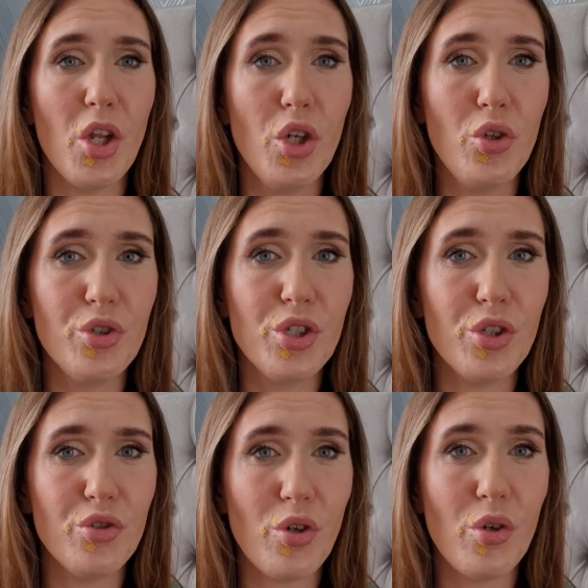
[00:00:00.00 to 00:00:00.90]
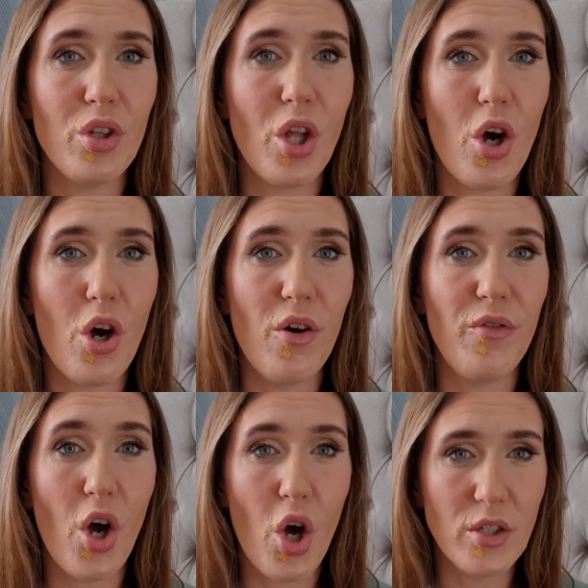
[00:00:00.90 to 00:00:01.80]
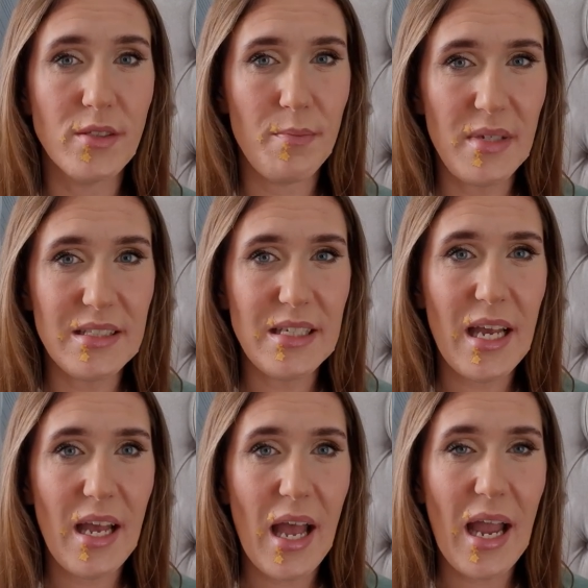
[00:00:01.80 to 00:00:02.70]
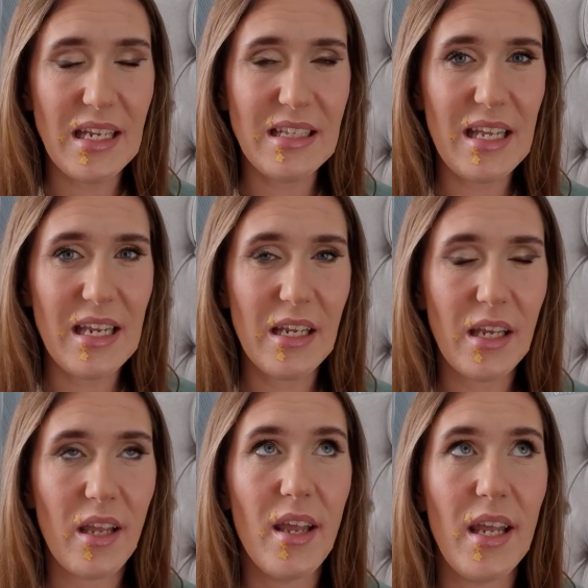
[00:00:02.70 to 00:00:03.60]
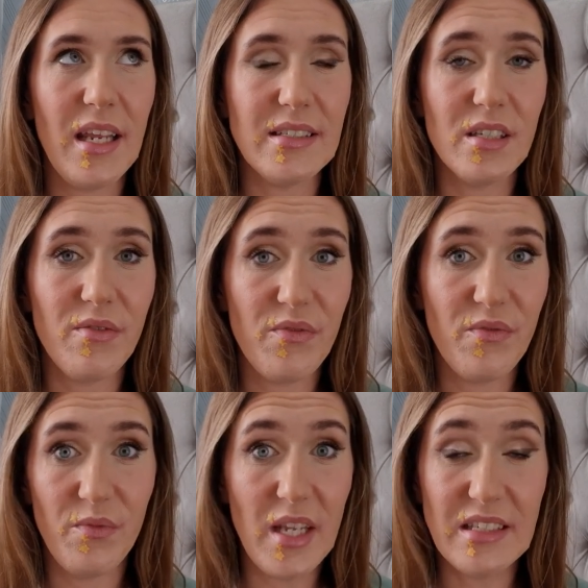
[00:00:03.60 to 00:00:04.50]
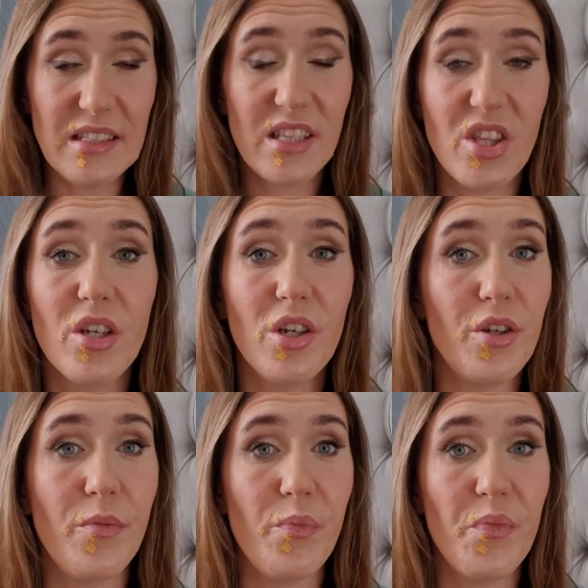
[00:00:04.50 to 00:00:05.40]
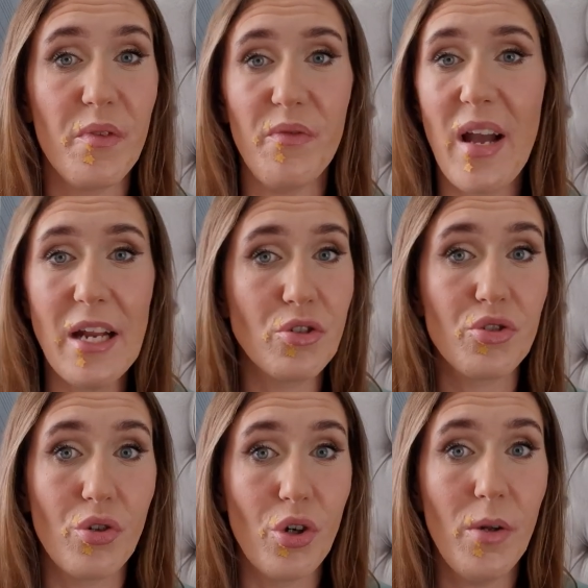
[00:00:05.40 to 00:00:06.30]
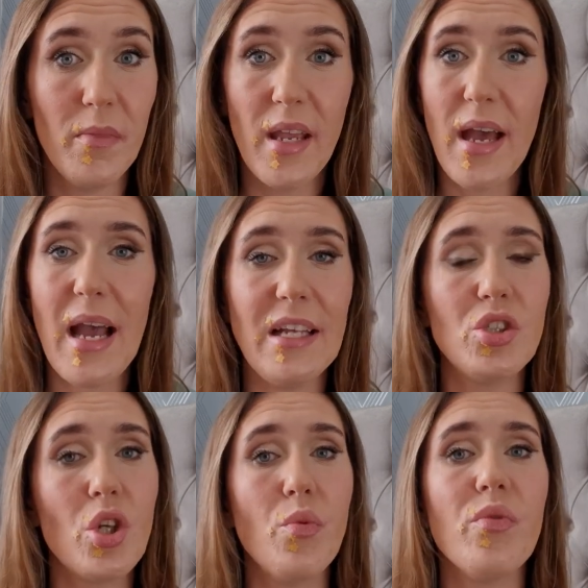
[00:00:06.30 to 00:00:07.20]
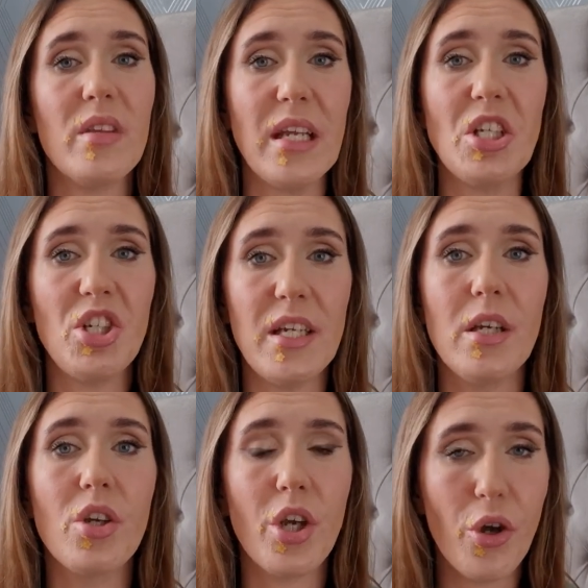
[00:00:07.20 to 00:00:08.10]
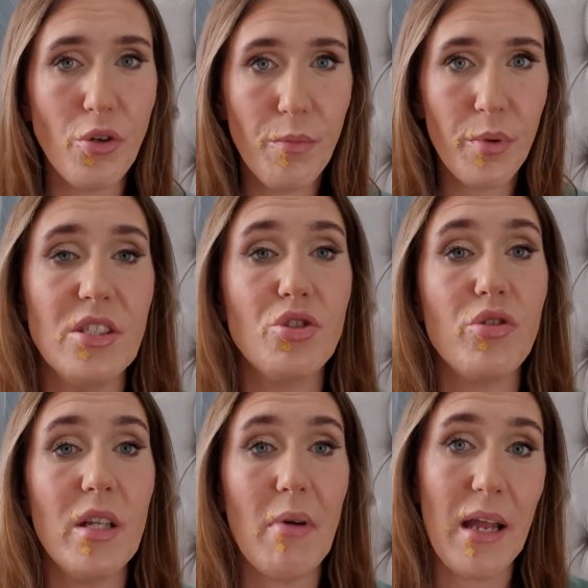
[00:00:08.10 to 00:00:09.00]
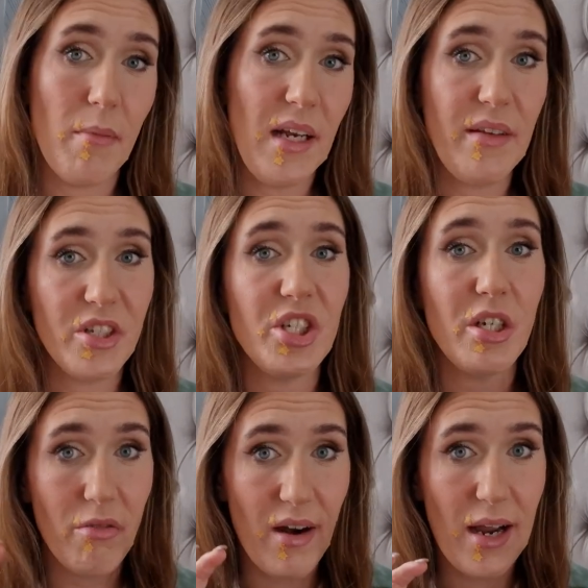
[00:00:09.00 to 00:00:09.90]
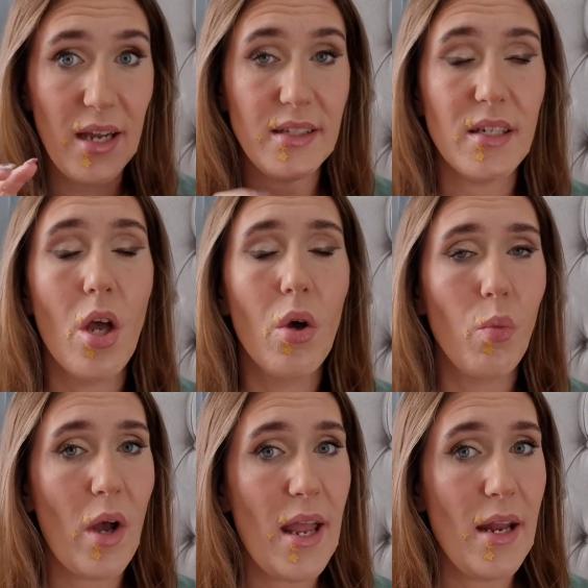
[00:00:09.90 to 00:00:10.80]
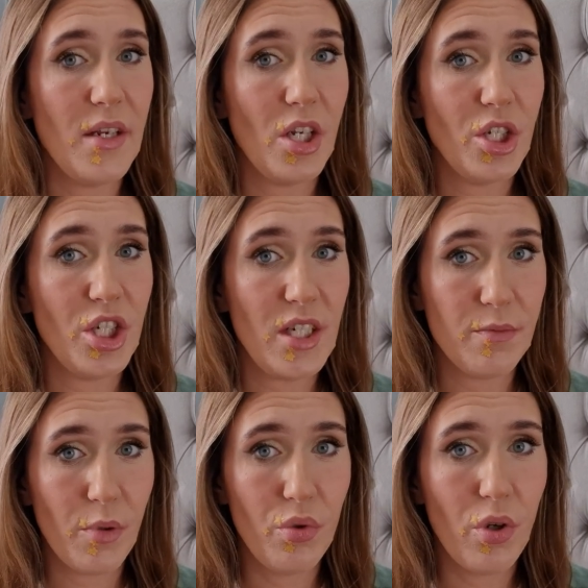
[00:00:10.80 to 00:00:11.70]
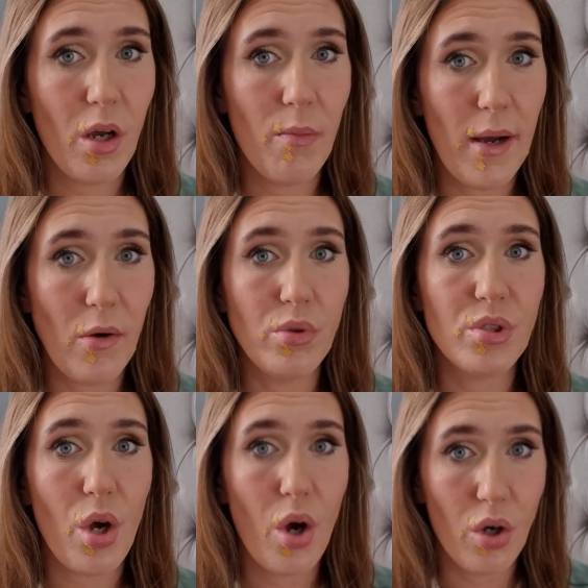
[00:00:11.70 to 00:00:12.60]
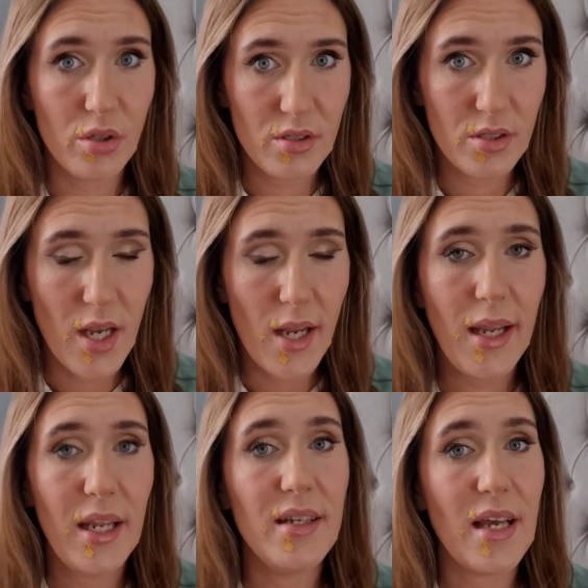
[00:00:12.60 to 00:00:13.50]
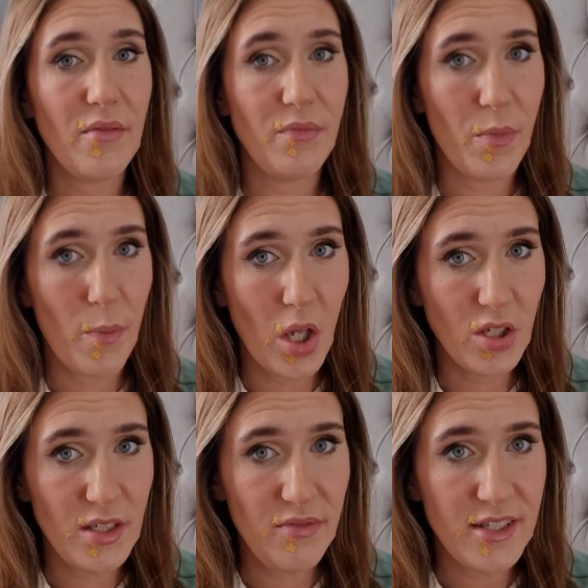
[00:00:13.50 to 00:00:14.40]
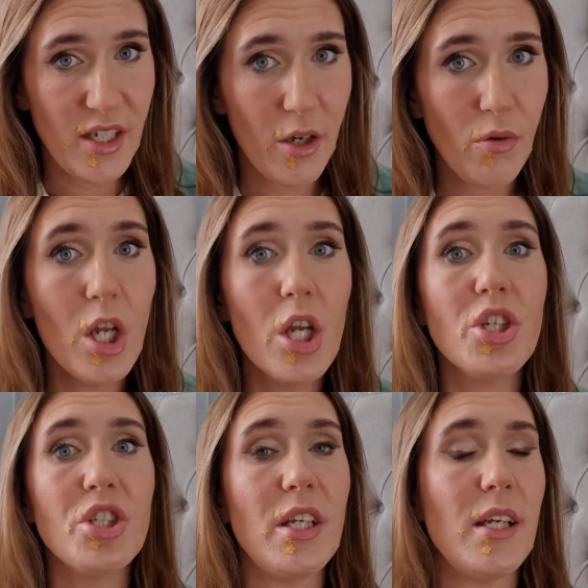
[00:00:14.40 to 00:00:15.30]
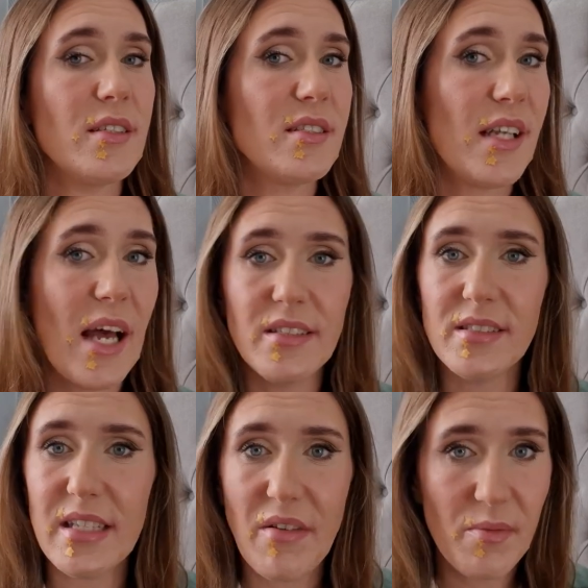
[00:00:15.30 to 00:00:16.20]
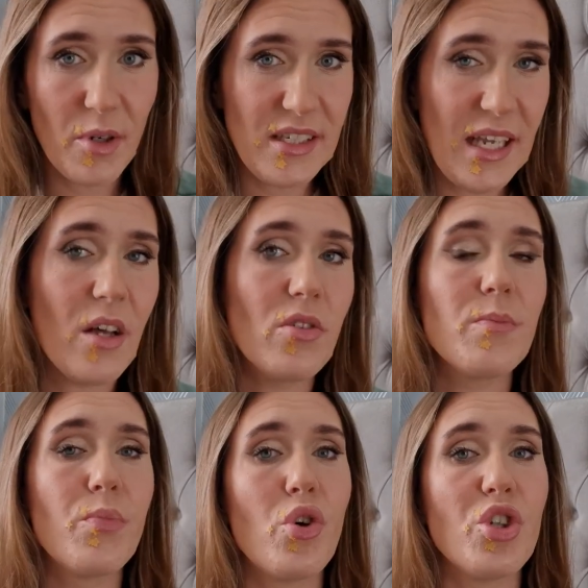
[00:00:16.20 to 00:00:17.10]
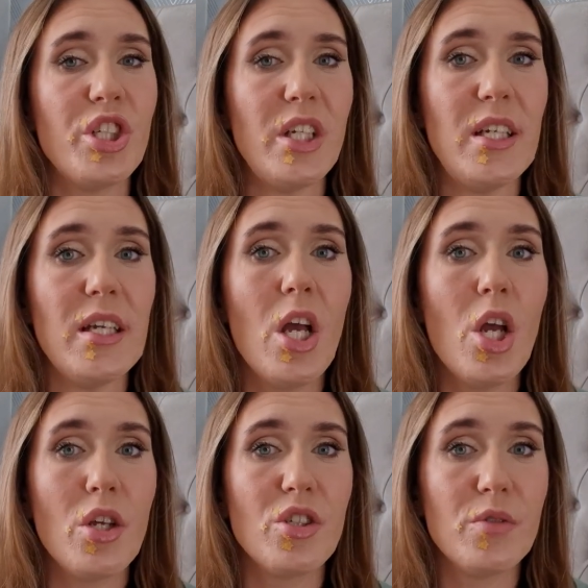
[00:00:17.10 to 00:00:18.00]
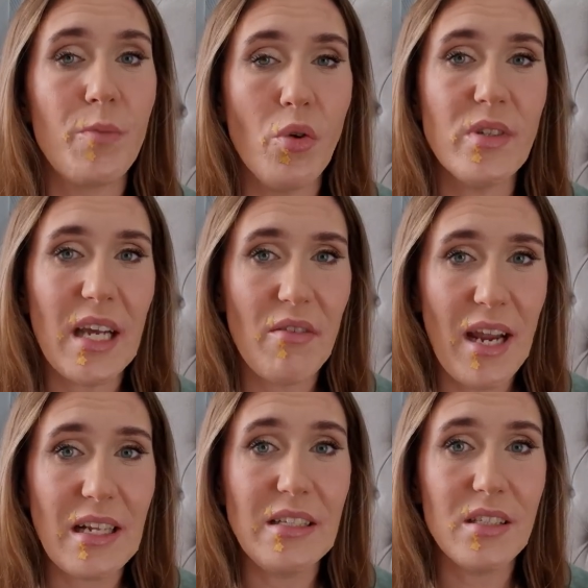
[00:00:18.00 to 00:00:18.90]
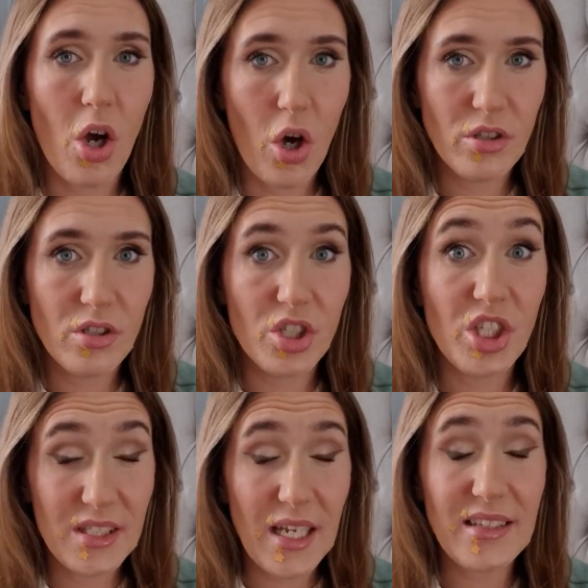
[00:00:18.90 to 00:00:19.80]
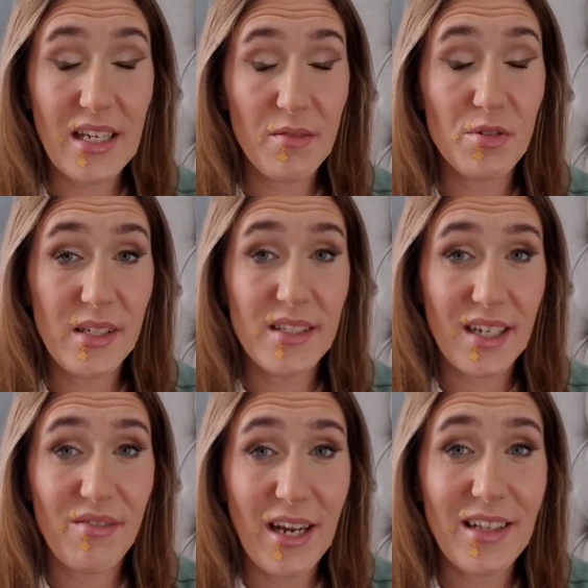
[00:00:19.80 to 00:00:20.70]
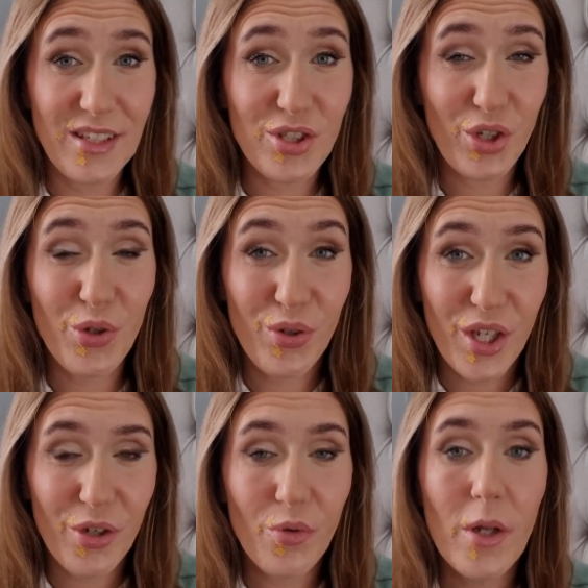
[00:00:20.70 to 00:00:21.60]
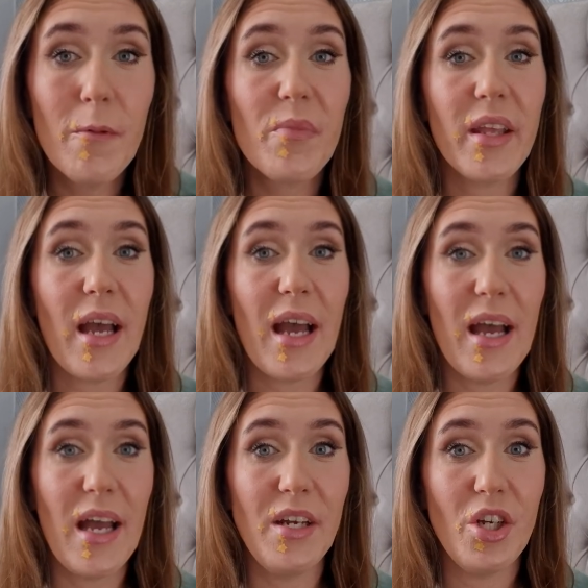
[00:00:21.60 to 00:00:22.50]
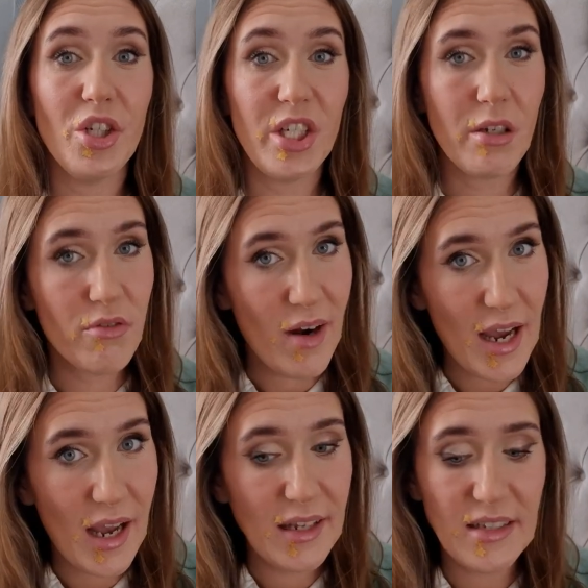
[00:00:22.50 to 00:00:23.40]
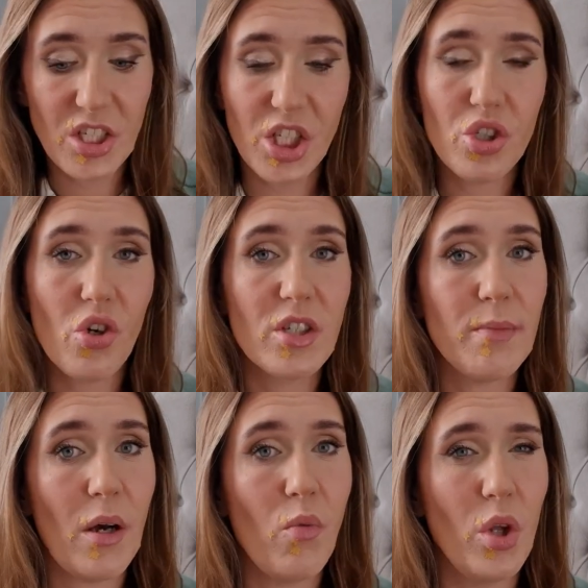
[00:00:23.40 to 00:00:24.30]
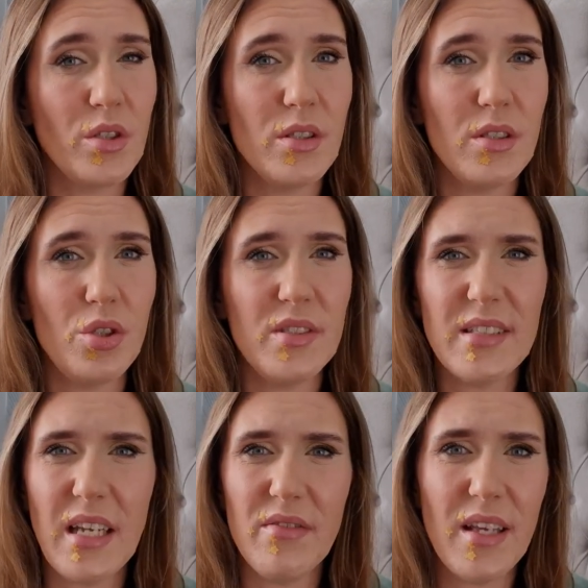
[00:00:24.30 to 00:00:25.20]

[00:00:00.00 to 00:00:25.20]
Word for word: losing control of Oz Media, I think is the is the final straw I don't think she can cope. This is truly why I believe that she cried when she spoke about Oz in that apology video. She slandered everybody else, but she spoke directly to Oz. She said, I am speaking directly to you. And she cried and she talked about wanting to save